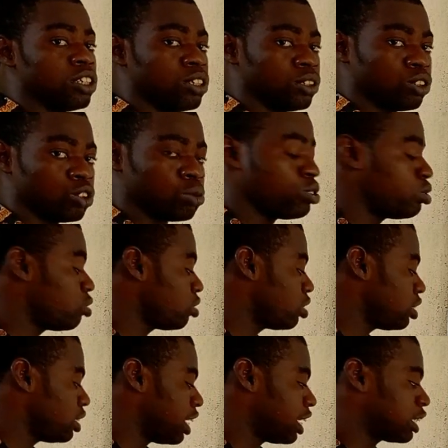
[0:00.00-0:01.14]

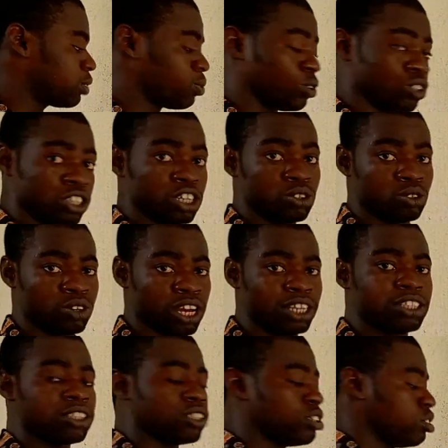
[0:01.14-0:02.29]
substituting x for 0, right?
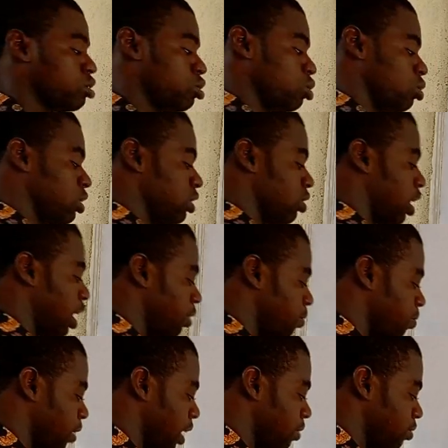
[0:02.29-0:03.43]
So you have
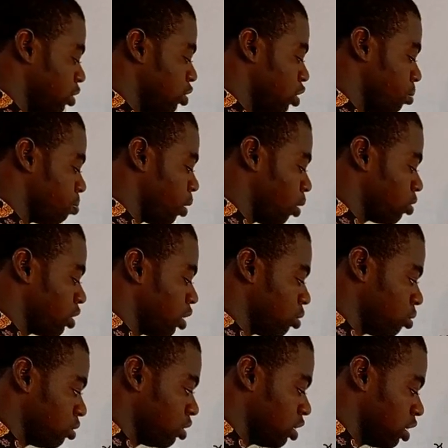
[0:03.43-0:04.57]
5 raised to the power of
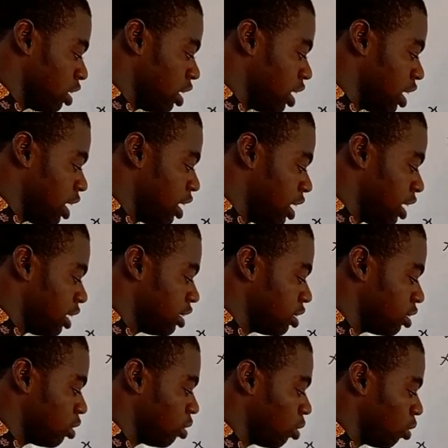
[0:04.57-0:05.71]
0
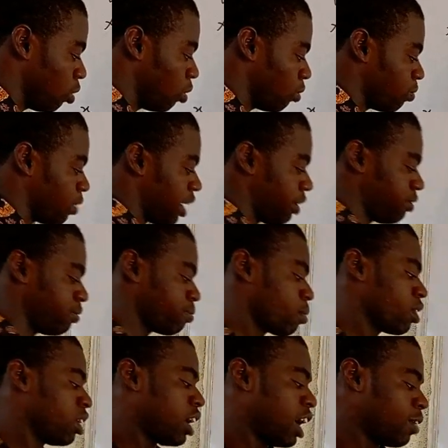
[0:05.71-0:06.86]
ln of
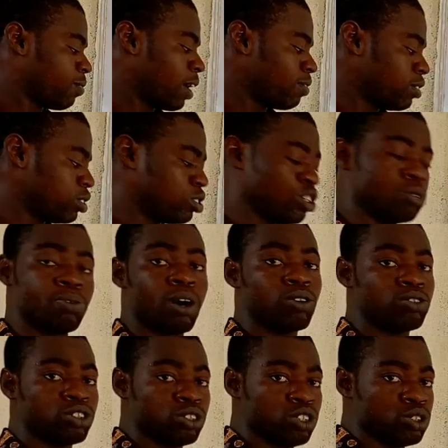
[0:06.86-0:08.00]
5. And 5 raised to the power of
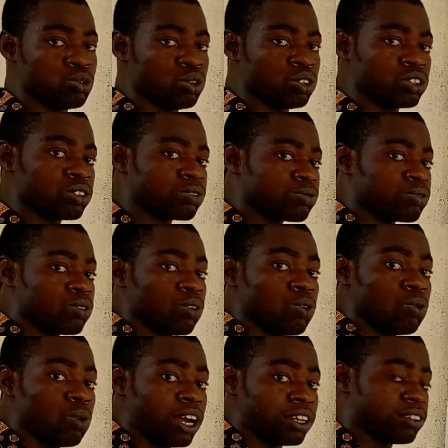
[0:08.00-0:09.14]
0 is what?
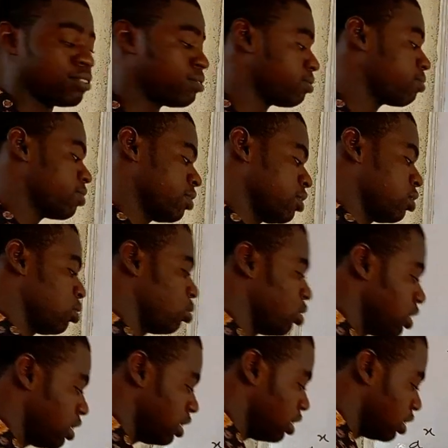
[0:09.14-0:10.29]
1. So
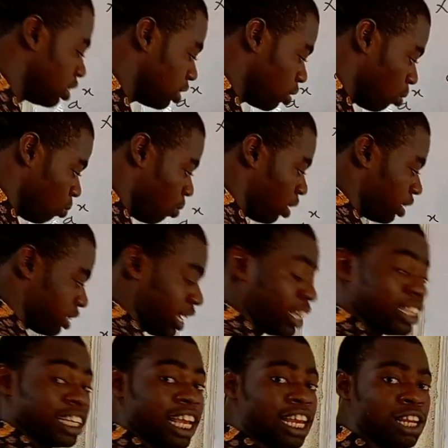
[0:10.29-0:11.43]
this is 1 times
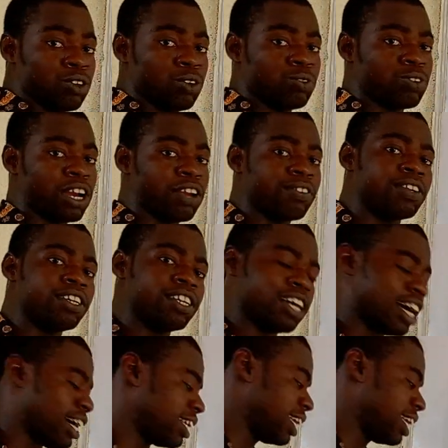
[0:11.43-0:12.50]
ln of 5, and